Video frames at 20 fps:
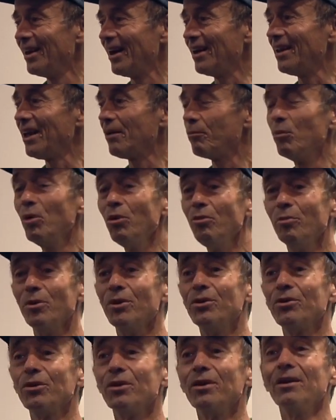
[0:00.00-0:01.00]
And that
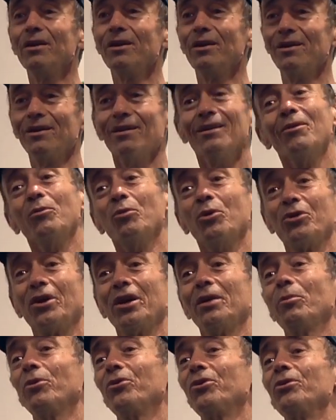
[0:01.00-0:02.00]
movement was
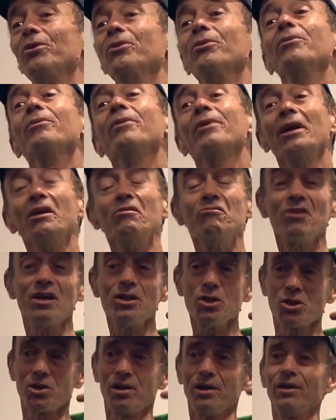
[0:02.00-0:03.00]
able to
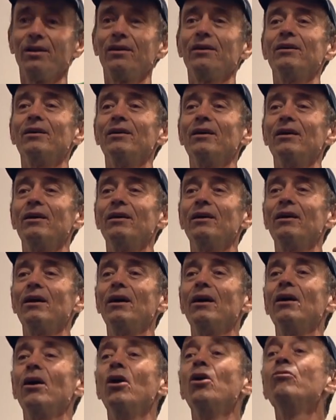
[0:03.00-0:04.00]
eventually
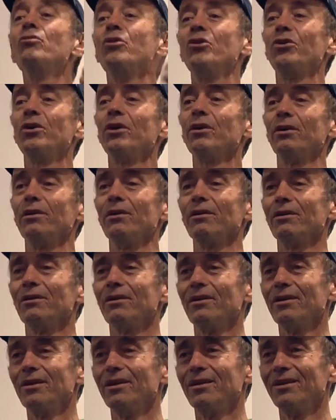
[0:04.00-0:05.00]
overturn
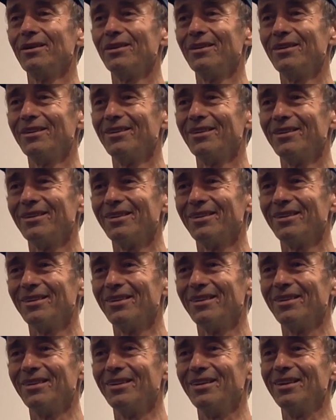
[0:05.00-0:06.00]

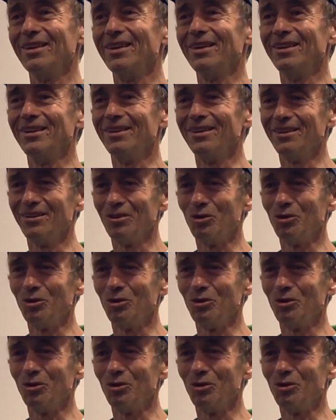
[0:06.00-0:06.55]
the